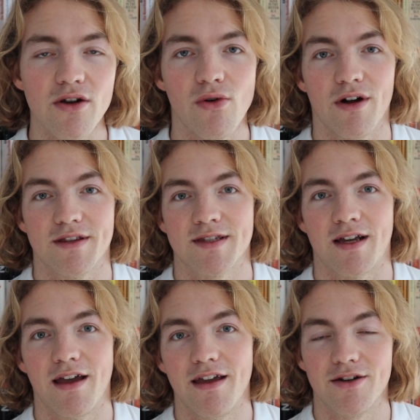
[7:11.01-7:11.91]
or
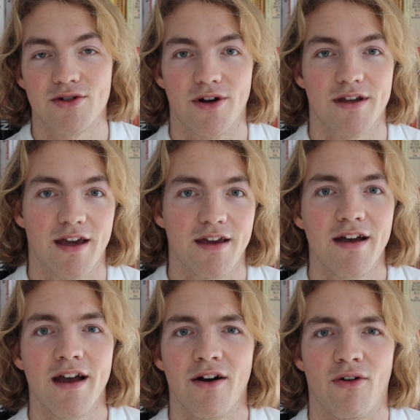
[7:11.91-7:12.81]
tsai in
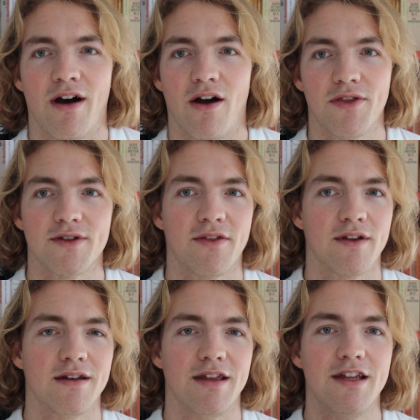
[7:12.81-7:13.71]
Turkey, or also I
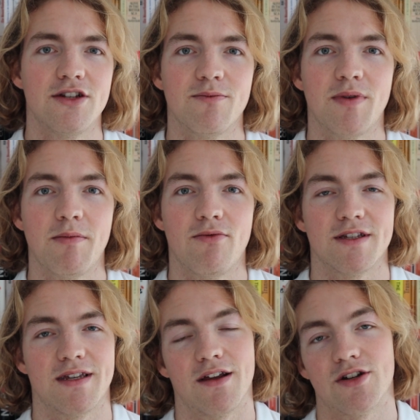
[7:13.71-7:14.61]
think in Egypt people were
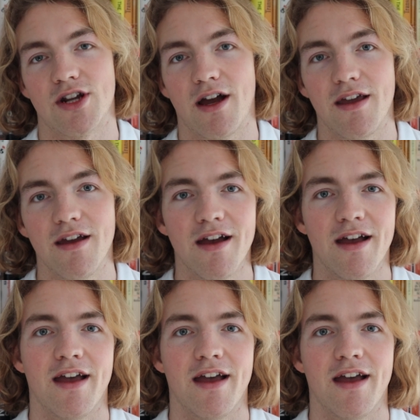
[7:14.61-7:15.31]
saying shai,